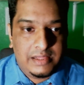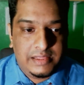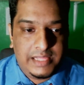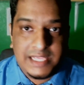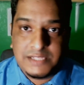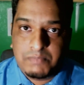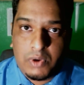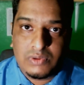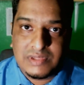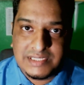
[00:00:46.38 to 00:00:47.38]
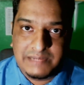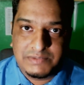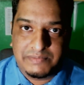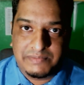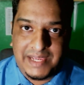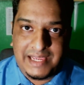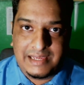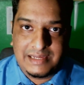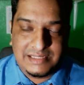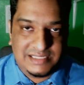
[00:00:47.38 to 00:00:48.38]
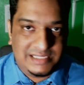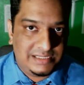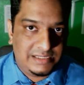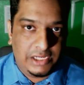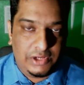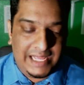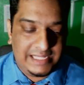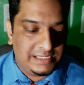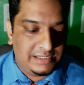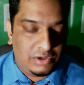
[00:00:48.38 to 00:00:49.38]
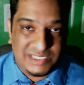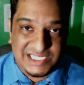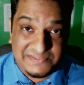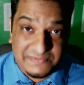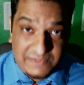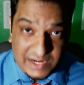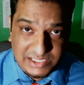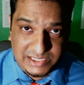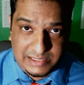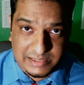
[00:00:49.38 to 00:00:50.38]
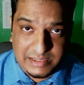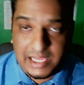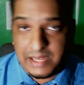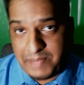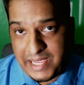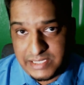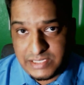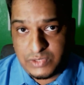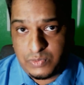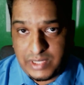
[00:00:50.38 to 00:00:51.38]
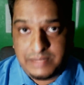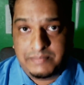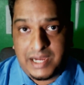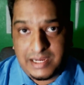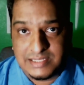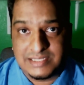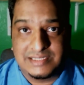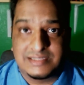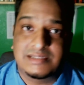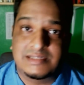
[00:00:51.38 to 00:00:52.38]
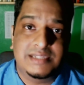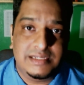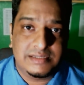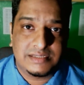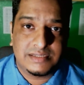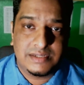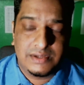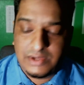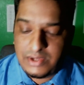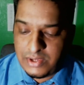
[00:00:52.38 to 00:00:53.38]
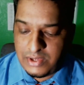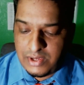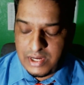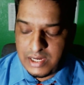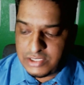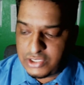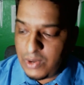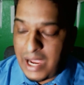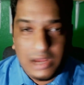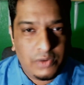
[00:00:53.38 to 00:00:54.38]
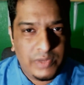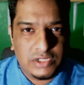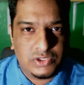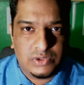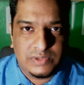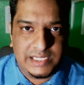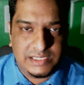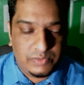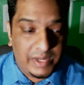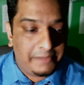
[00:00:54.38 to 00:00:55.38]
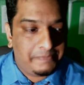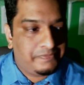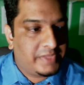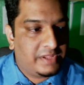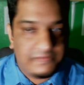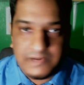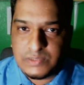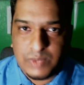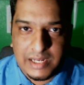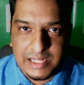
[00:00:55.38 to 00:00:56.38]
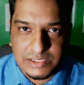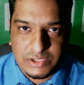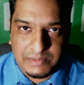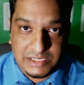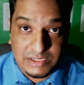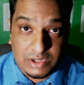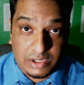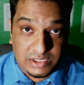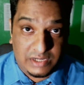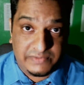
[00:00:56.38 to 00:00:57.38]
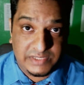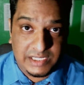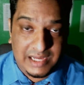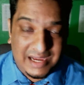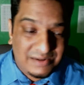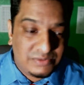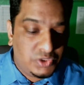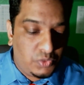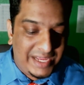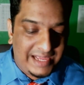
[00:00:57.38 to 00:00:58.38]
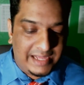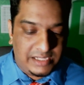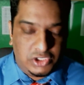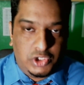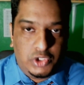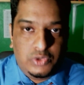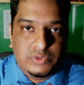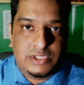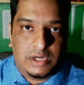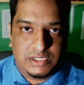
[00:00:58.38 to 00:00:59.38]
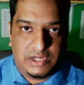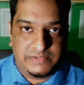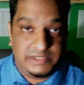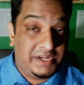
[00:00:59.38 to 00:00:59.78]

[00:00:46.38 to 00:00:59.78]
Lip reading: These both seem to be dysregulated or dysfunctional in patients with Parkinson's disease. So how do we control these? Well, the first one I'd like to talk about is autophagy. How do we induce autophagy?